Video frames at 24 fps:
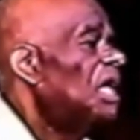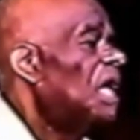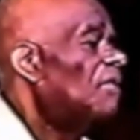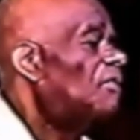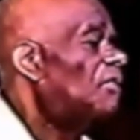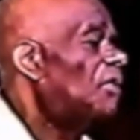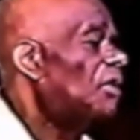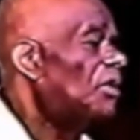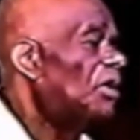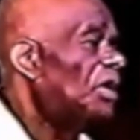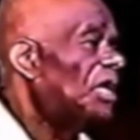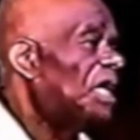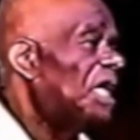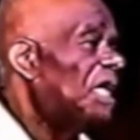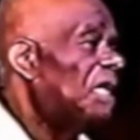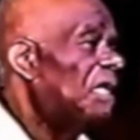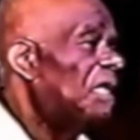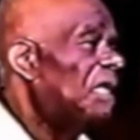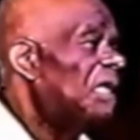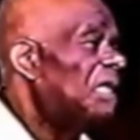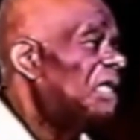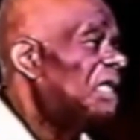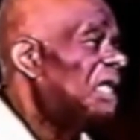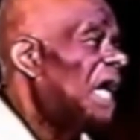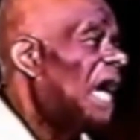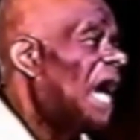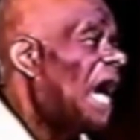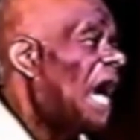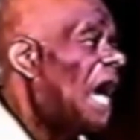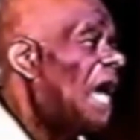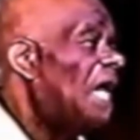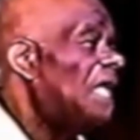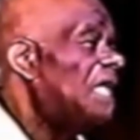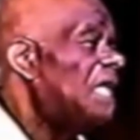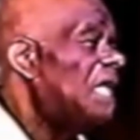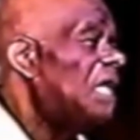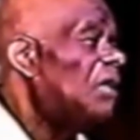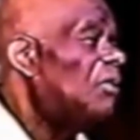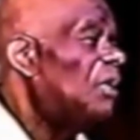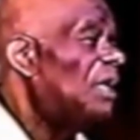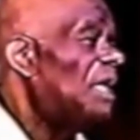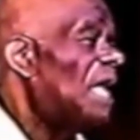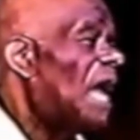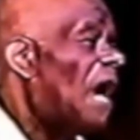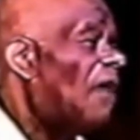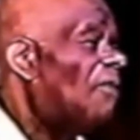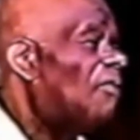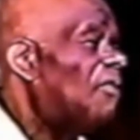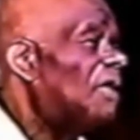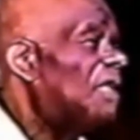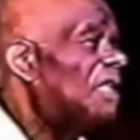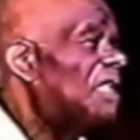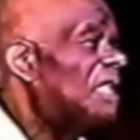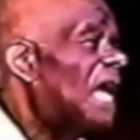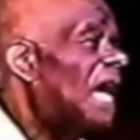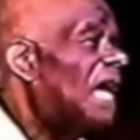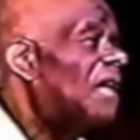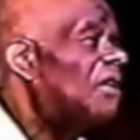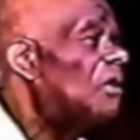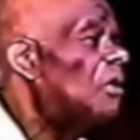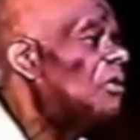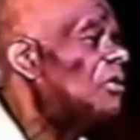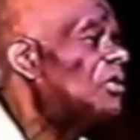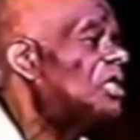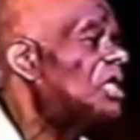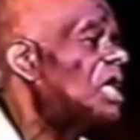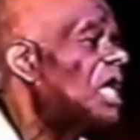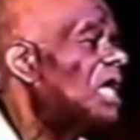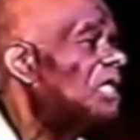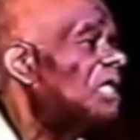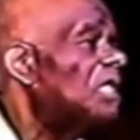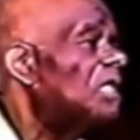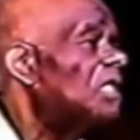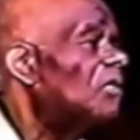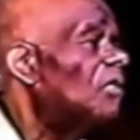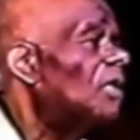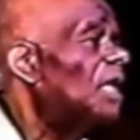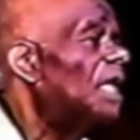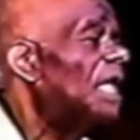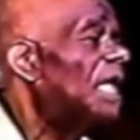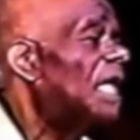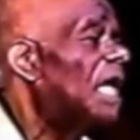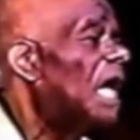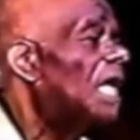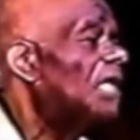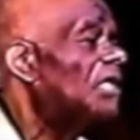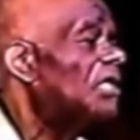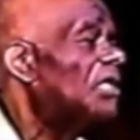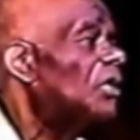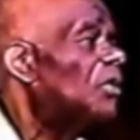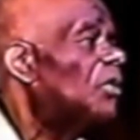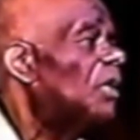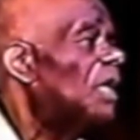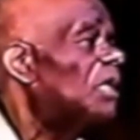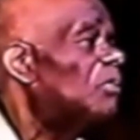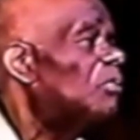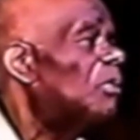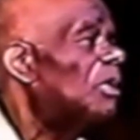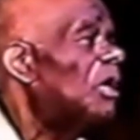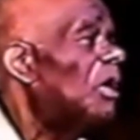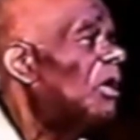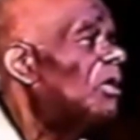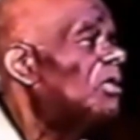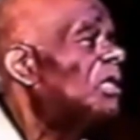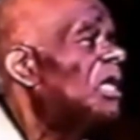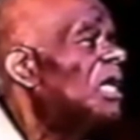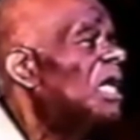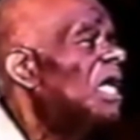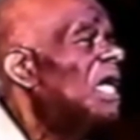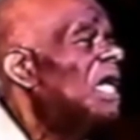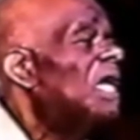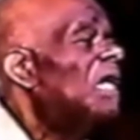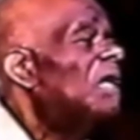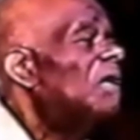if you look at the idea when Africans had no churches of any consequence because